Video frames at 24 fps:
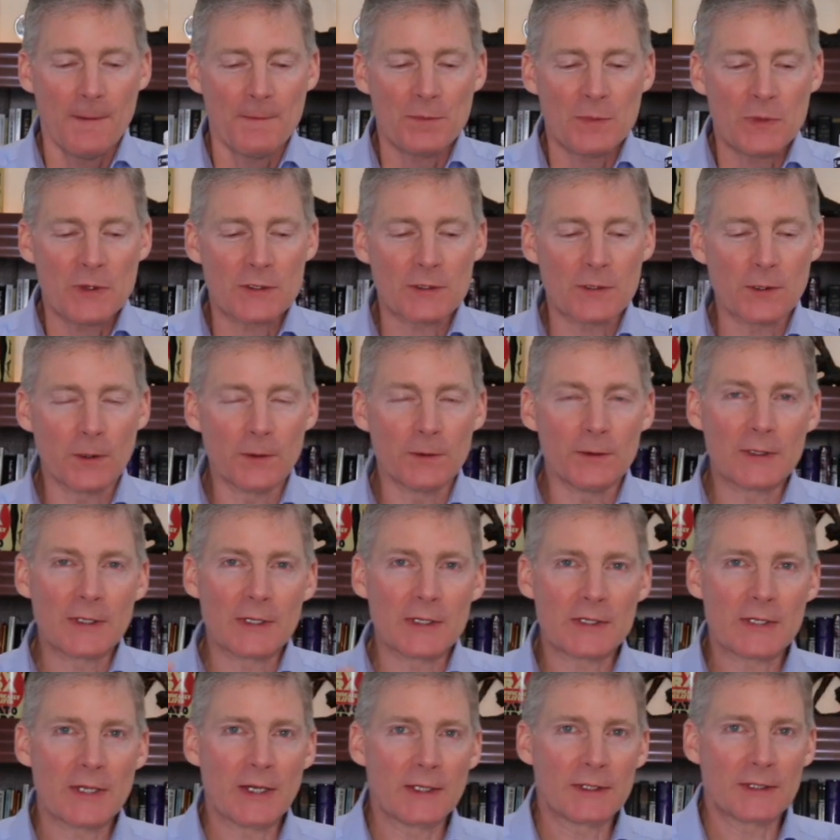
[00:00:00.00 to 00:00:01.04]
So you can
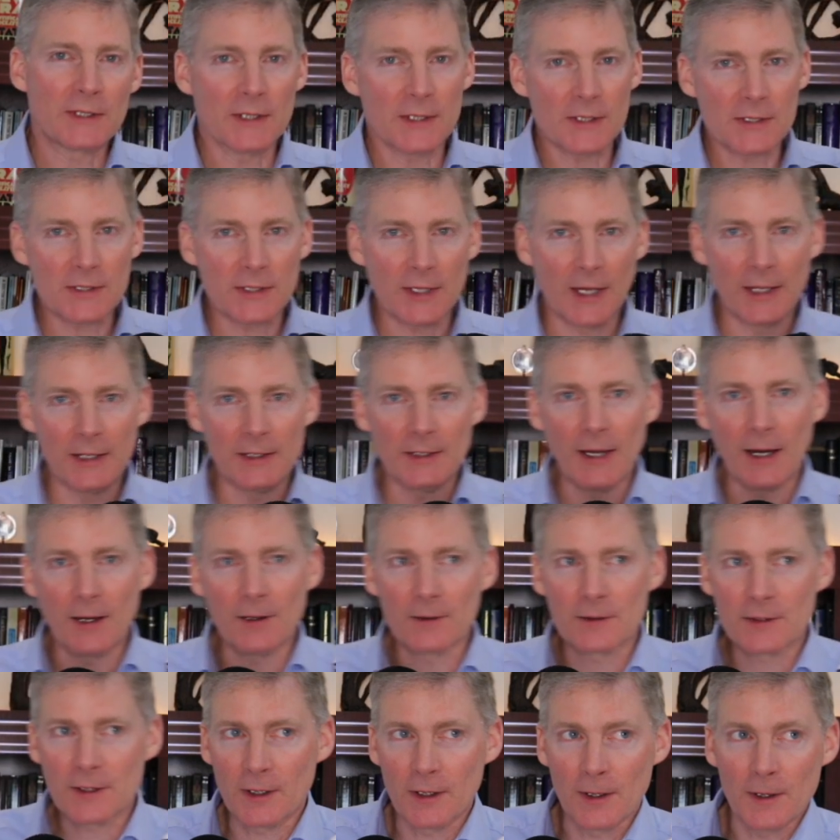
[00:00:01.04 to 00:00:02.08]
take this and out
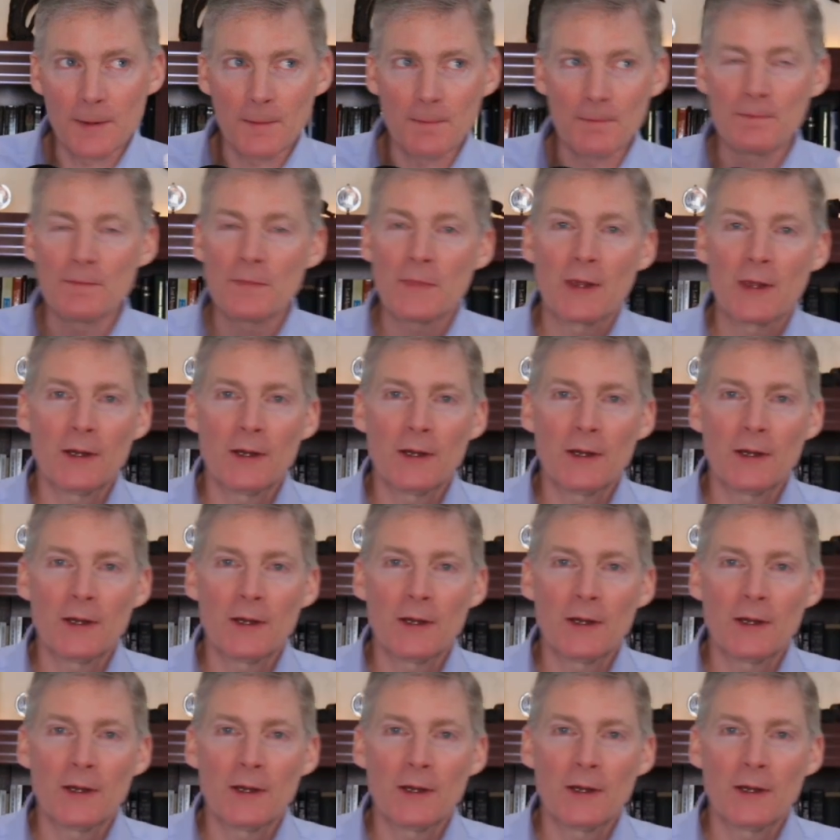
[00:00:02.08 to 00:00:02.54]
come